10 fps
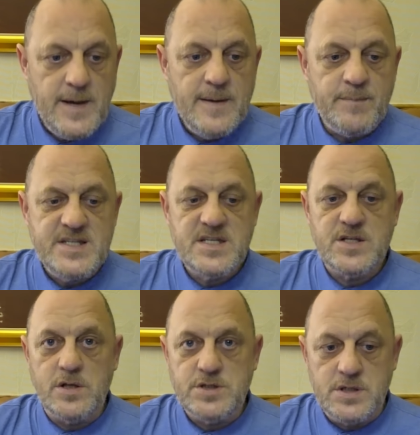Ms
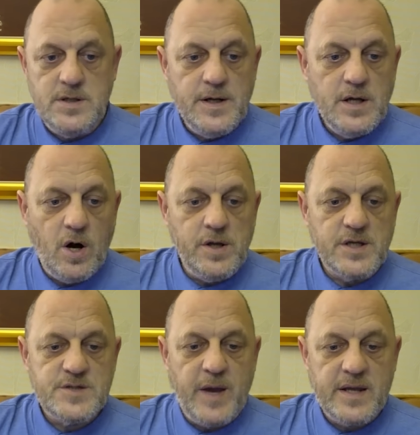Sturgeon
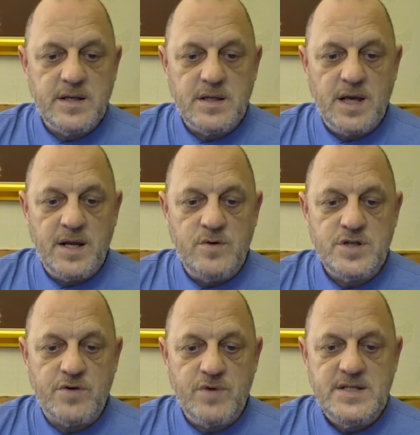unexpectedly announced
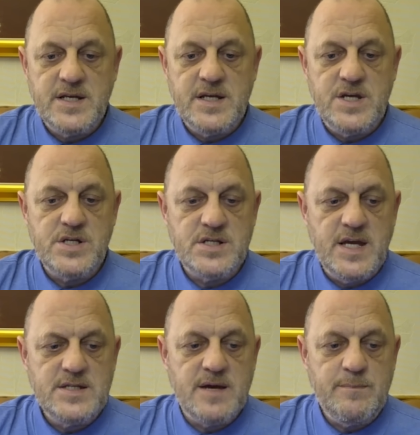her resignation as
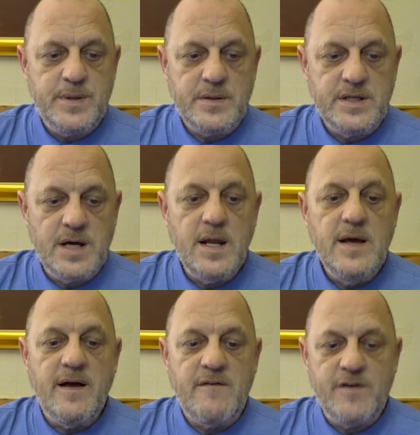SNP leader
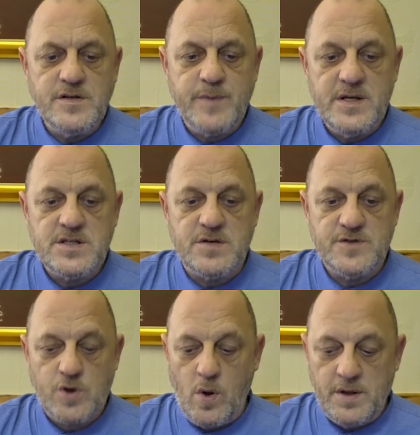and First Minister of
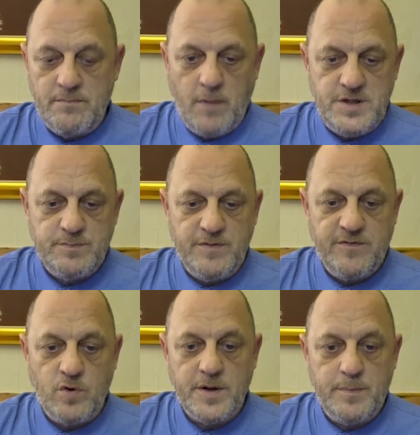Scotland months
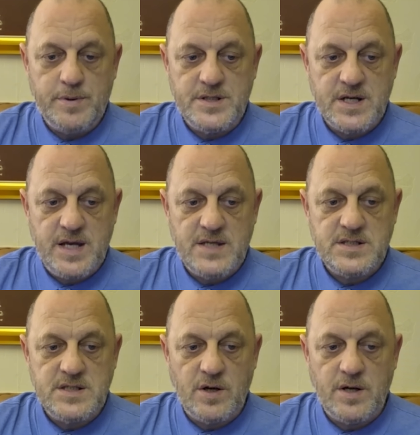before the police
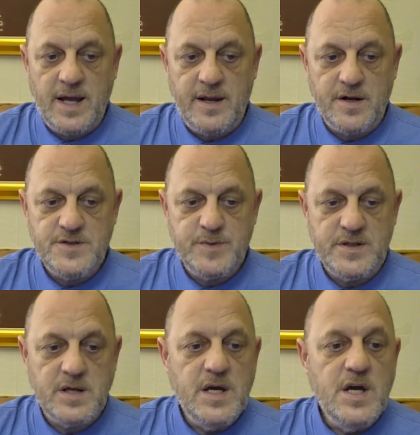arrested her and her
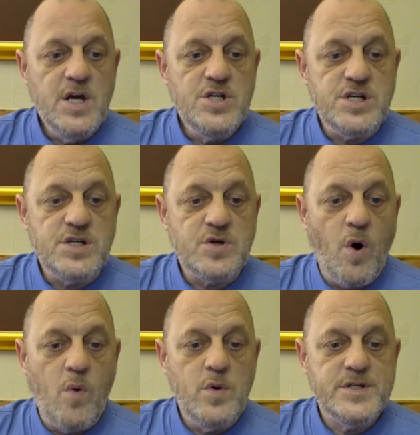husband. She has
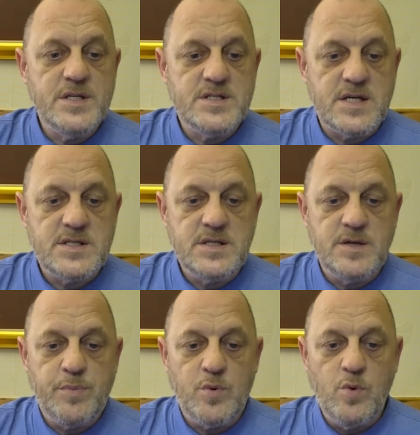always insisted the
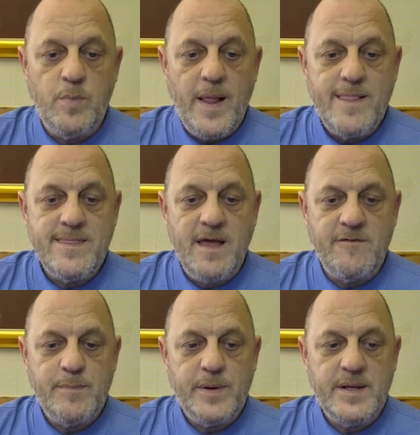probe
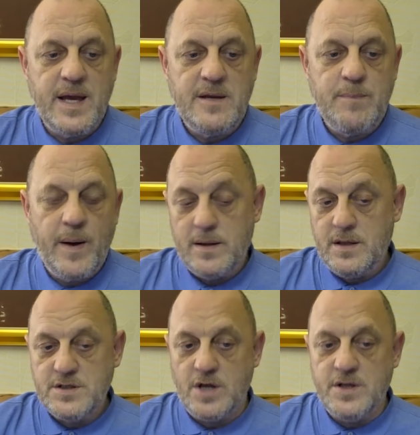never played any part in
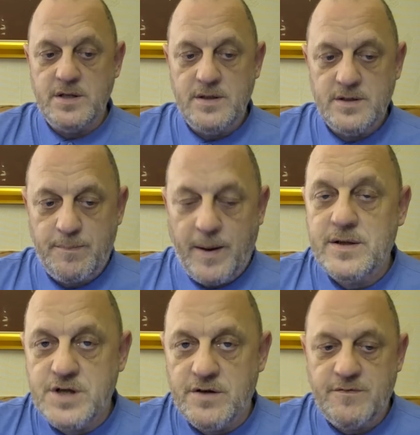her sudden
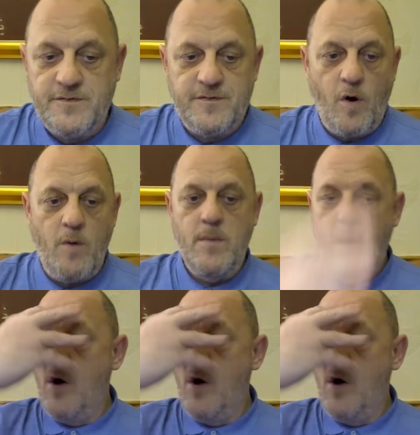departure from